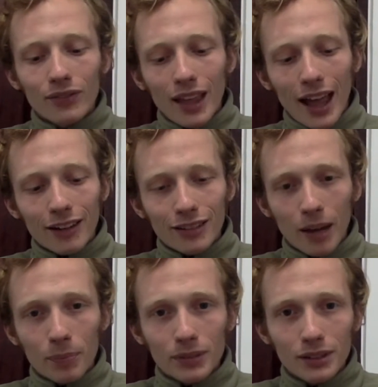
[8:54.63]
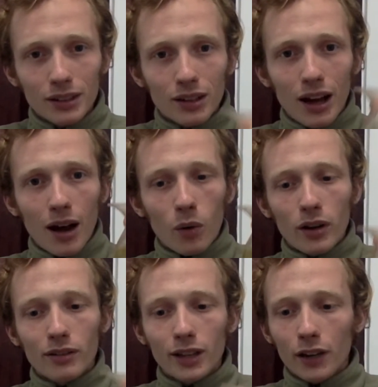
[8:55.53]
except
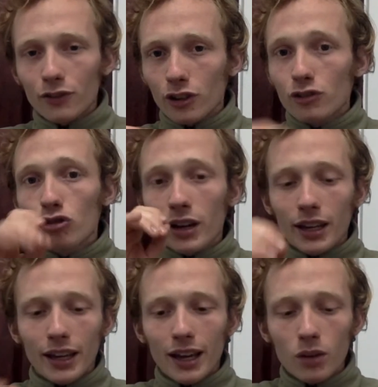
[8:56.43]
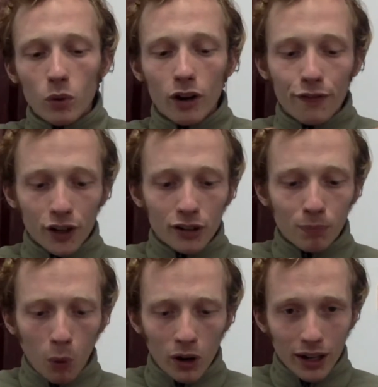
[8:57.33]
instead of just drinking it, we are first
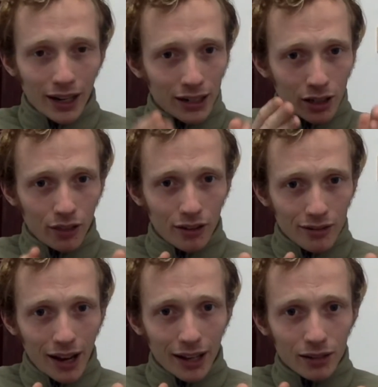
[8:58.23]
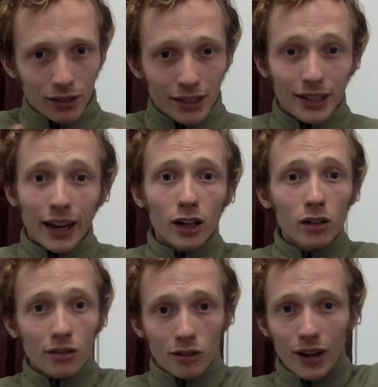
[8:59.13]
pouring it into the second container,
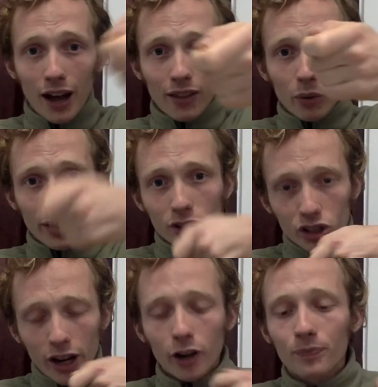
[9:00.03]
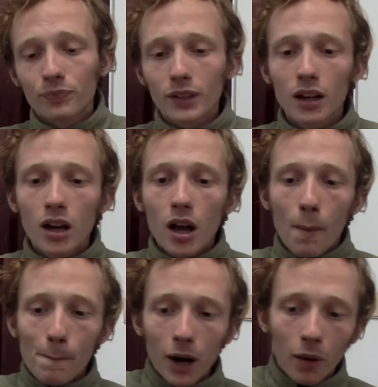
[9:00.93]
so now that we can share.
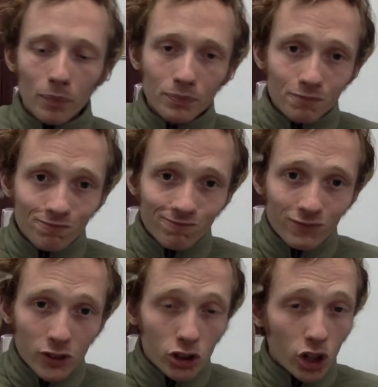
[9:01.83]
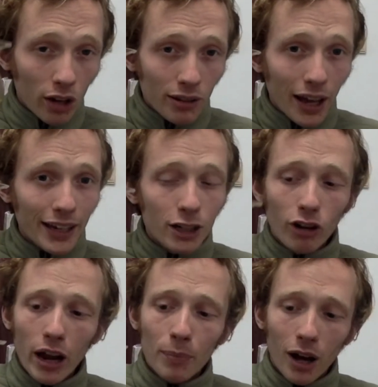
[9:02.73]
But just like in
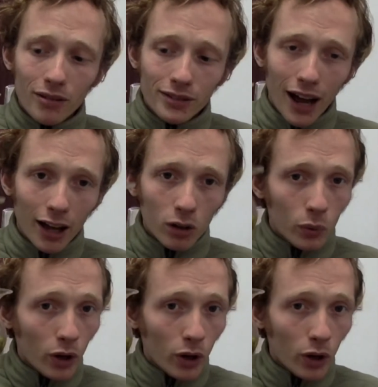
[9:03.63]
grandpa style, we're